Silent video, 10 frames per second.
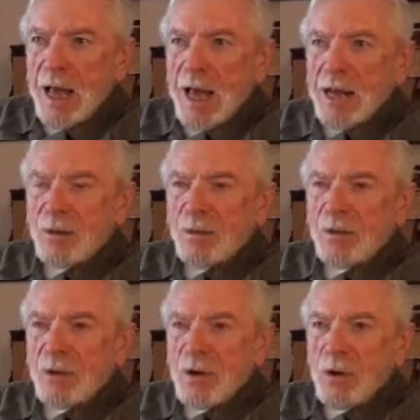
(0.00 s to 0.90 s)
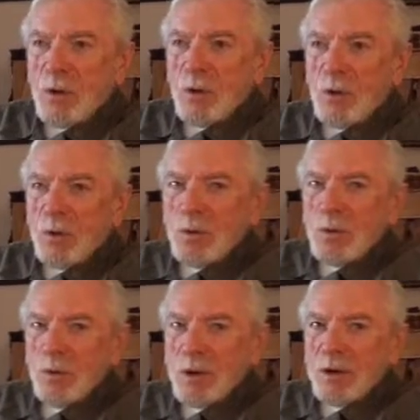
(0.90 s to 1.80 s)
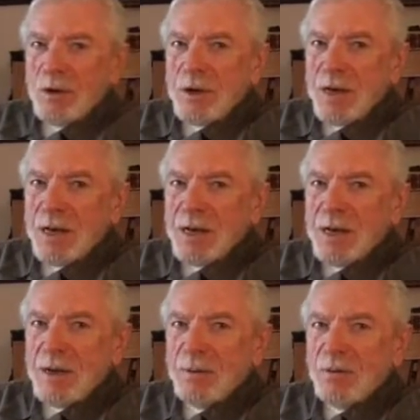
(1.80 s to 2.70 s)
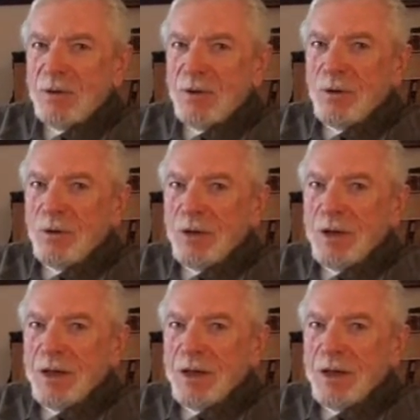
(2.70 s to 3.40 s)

And it was a cold winter day, deep snow.